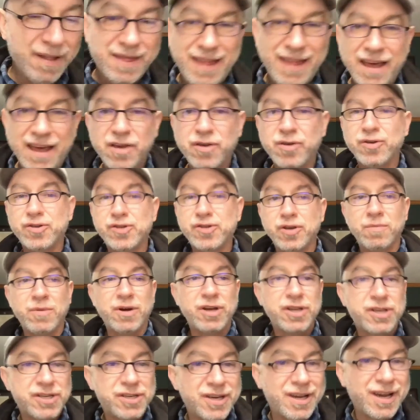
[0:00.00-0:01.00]
thank you so
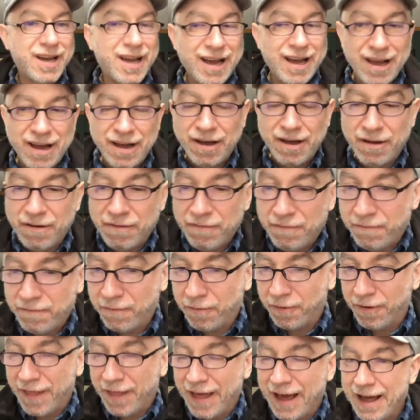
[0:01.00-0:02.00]
much
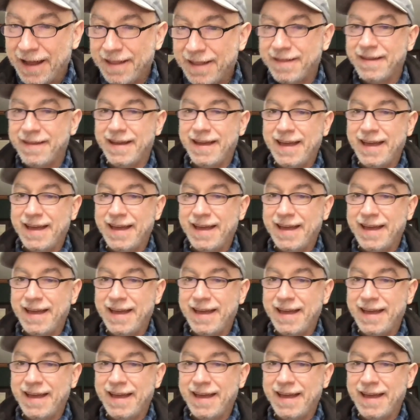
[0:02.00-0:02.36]
for that.